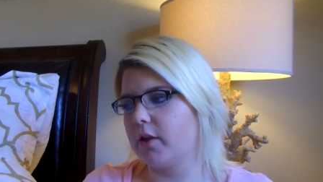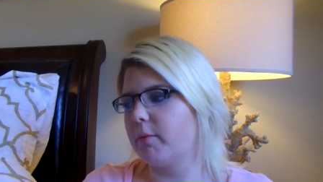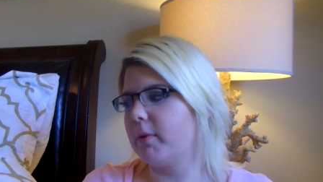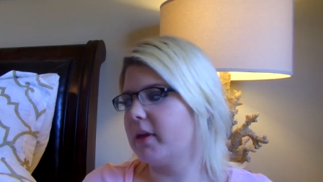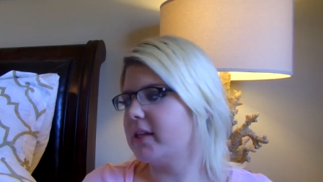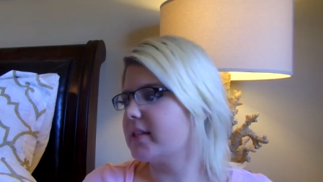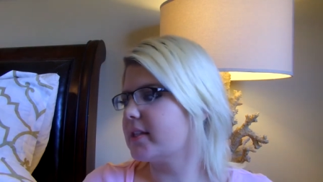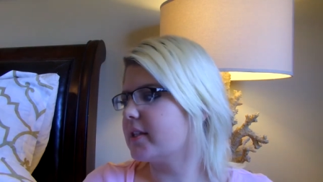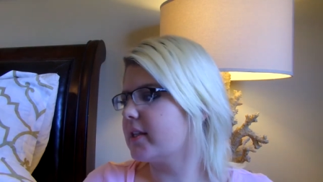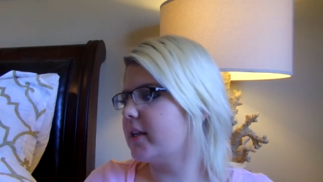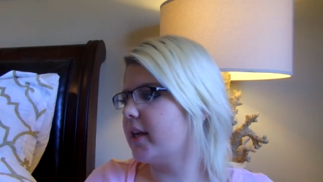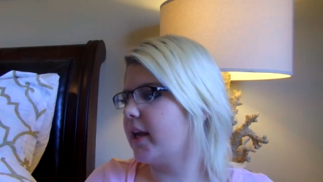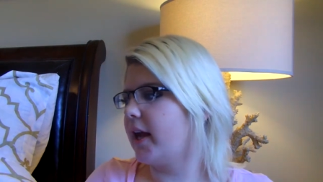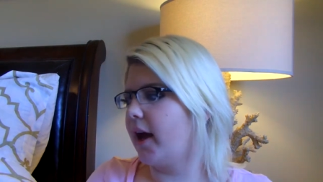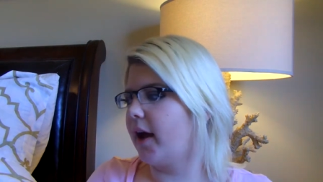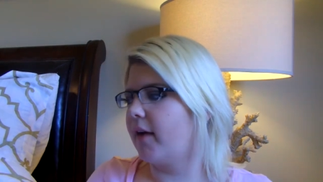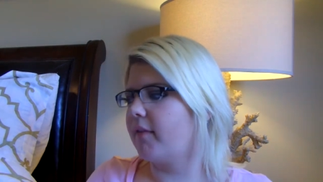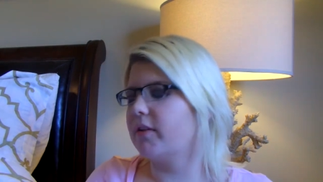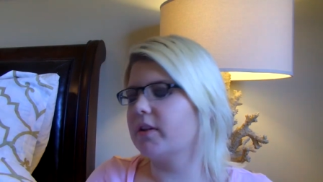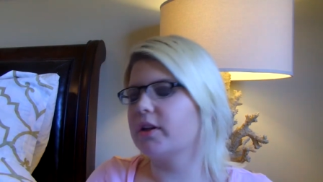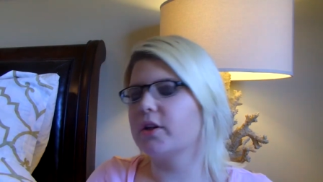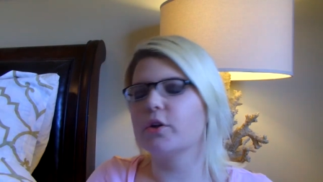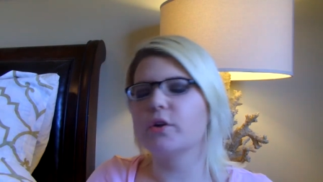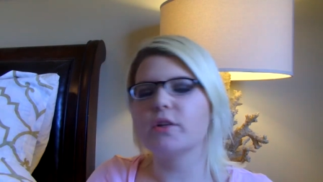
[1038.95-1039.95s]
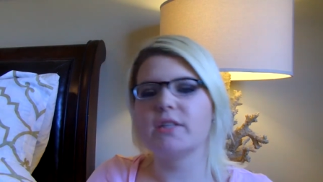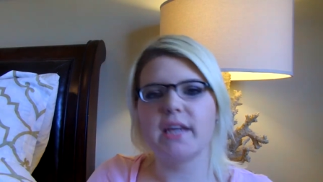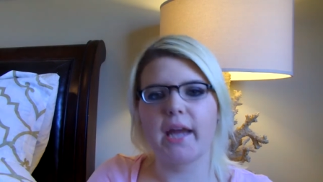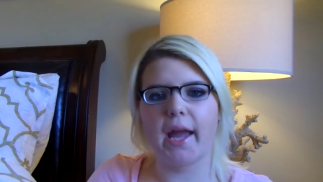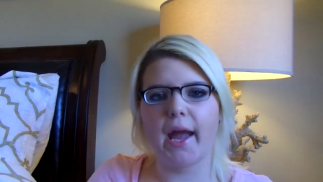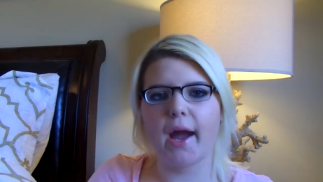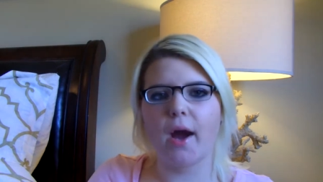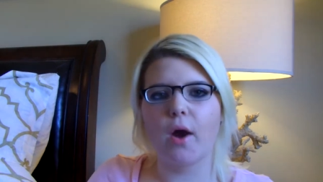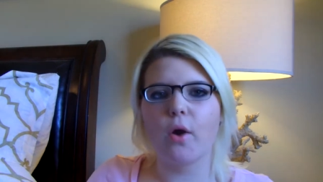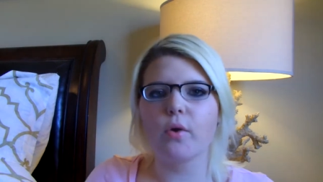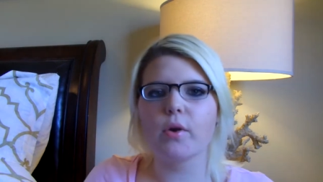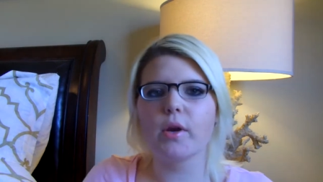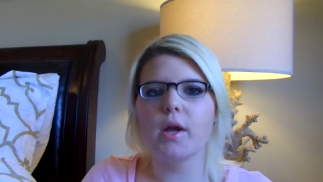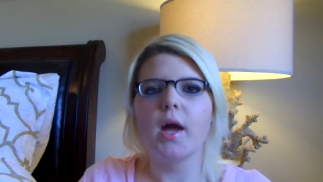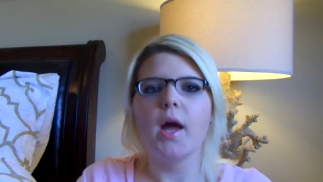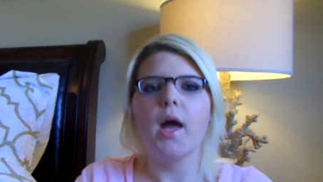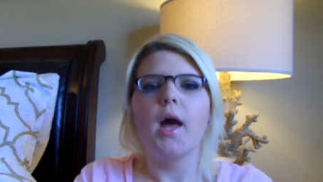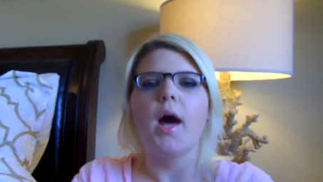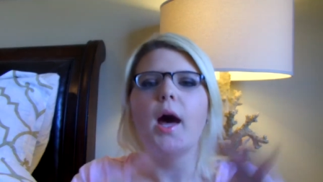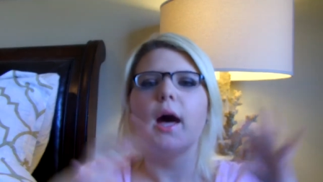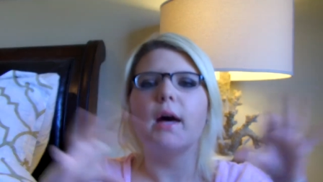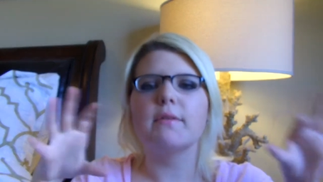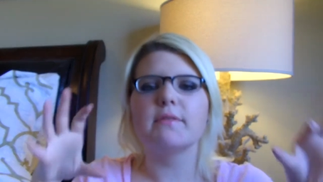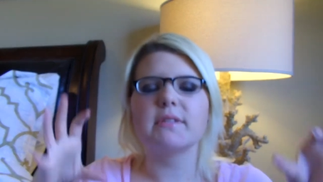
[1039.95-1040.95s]
You basically have a little town
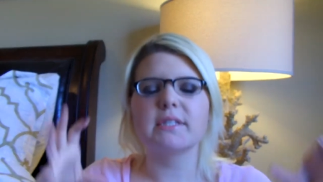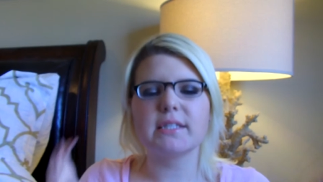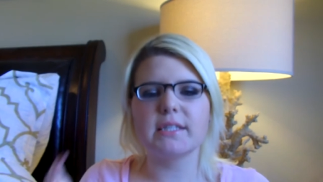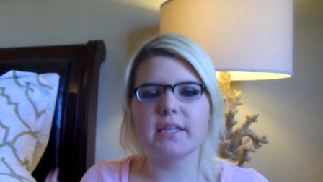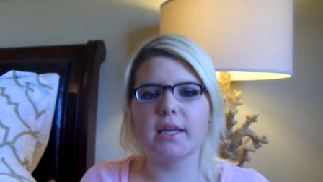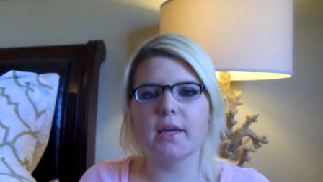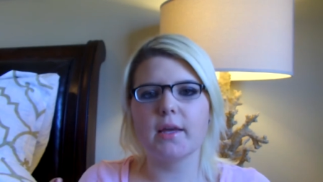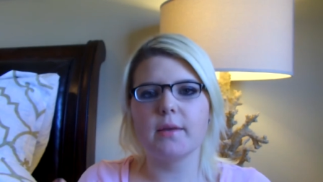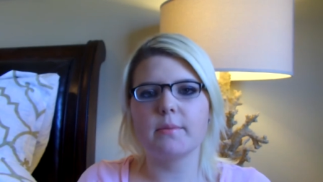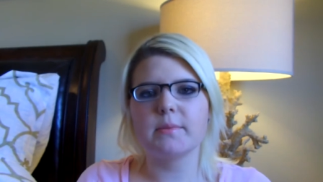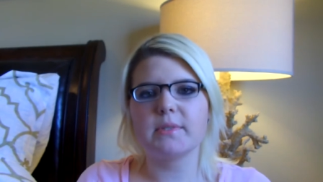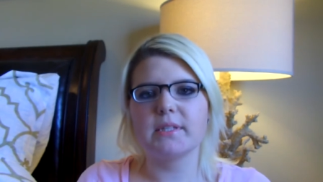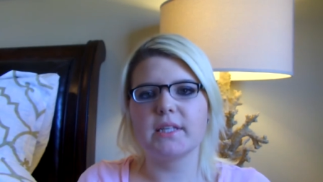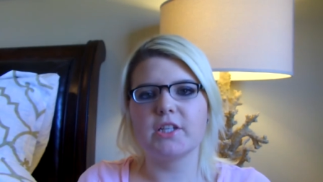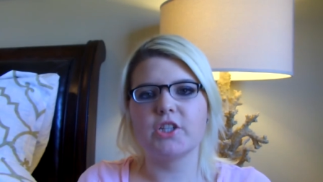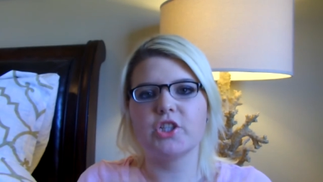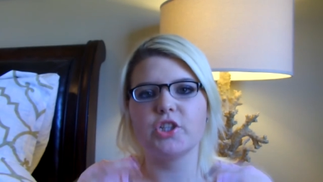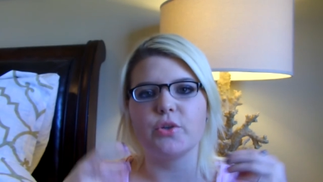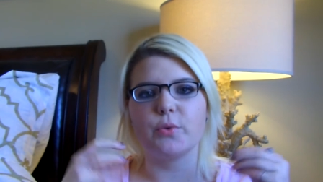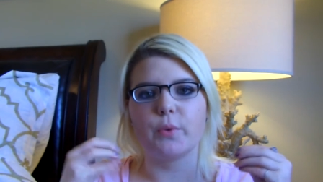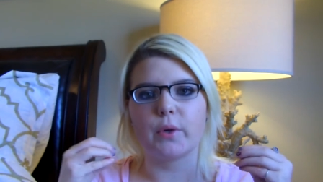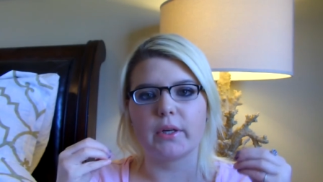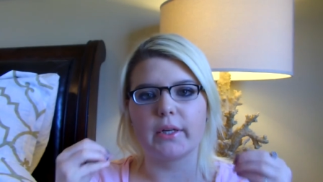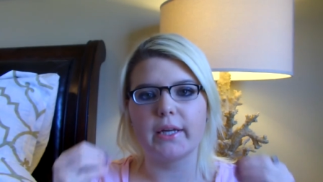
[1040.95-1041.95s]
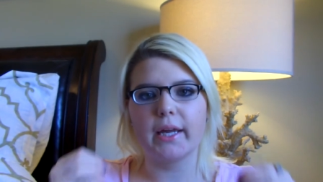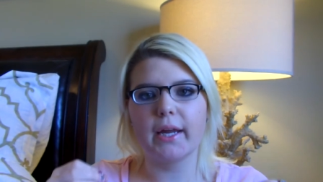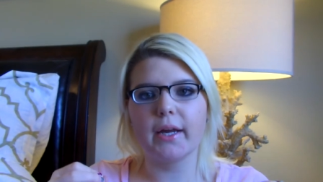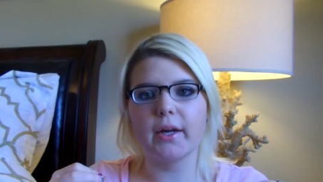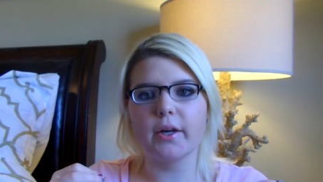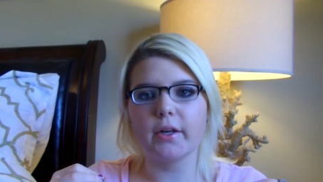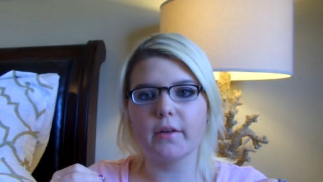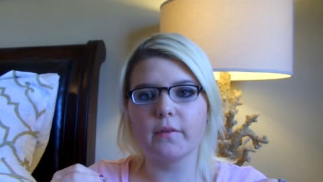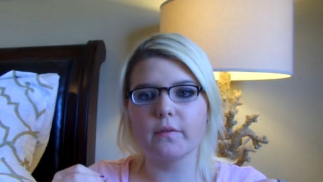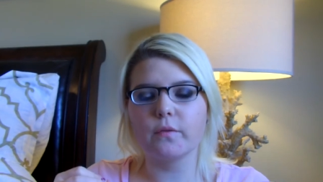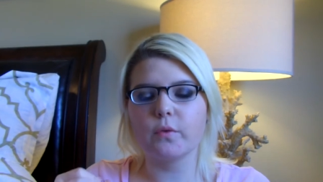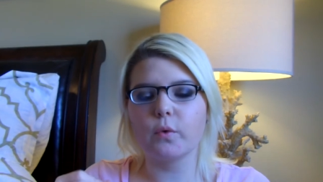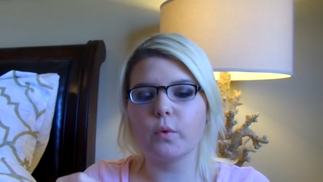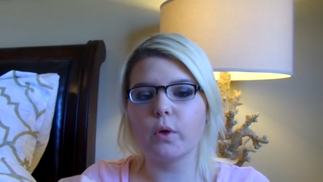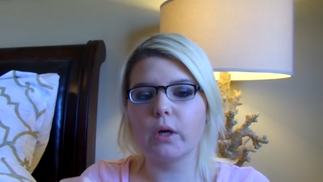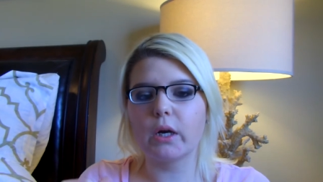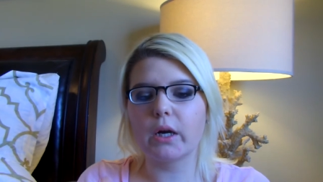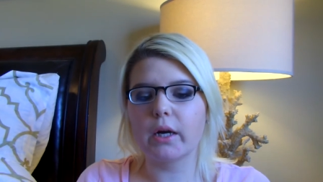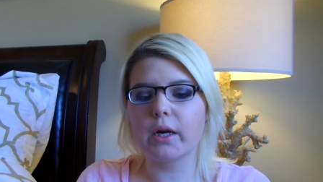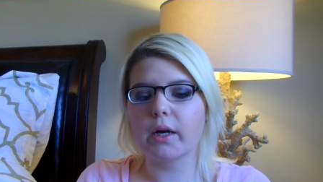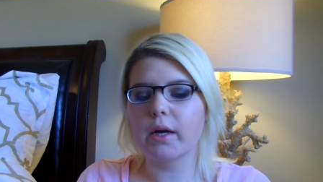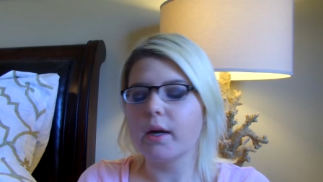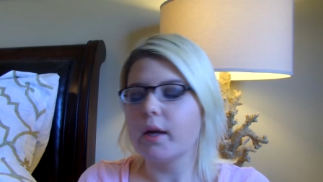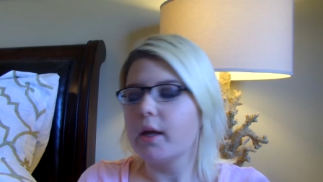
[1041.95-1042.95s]
of Sims that you are caring
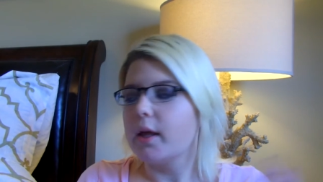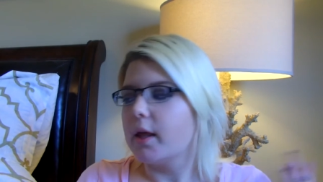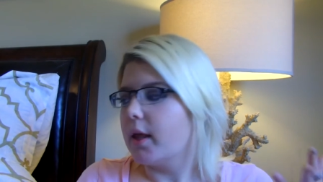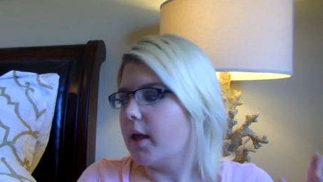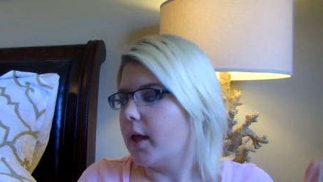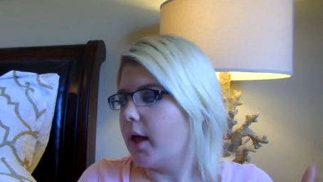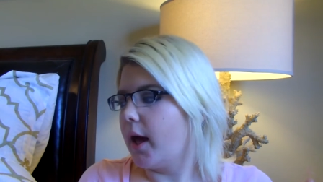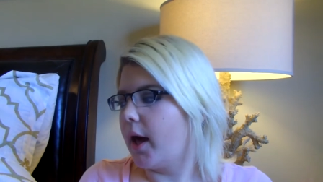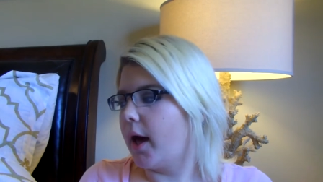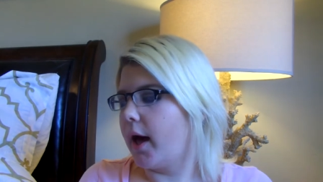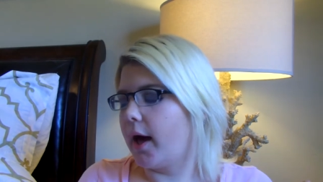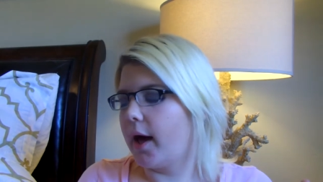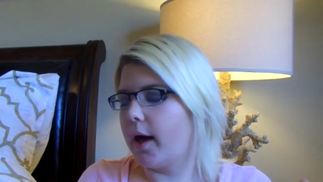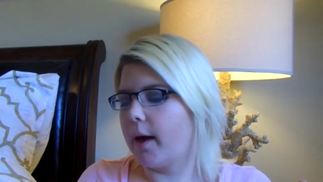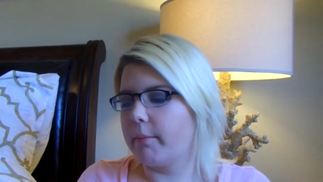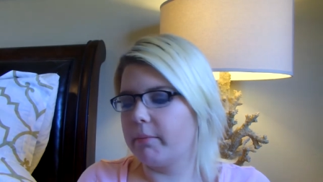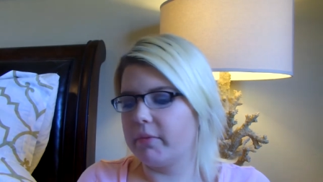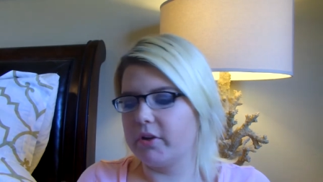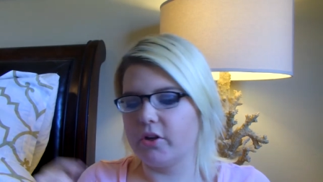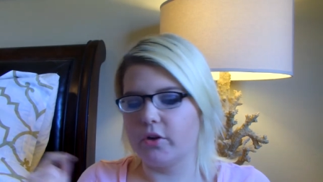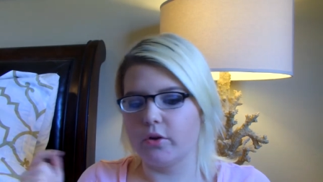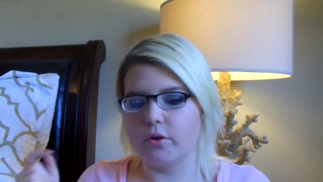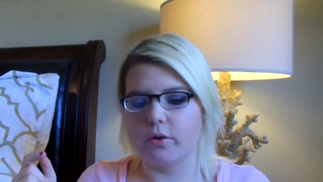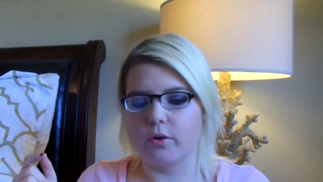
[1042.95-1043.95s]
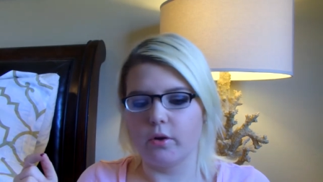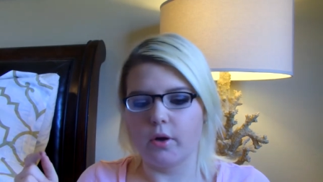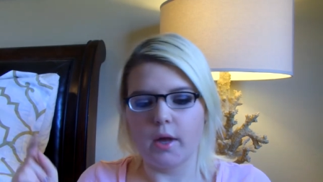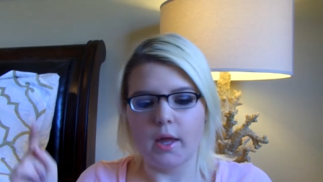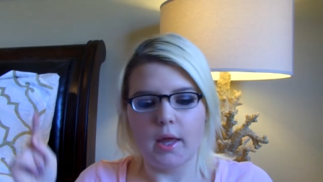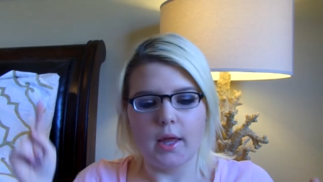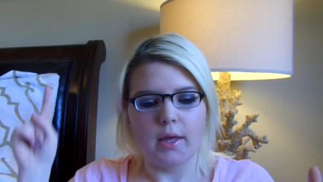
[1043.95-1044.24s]
for um, and you're,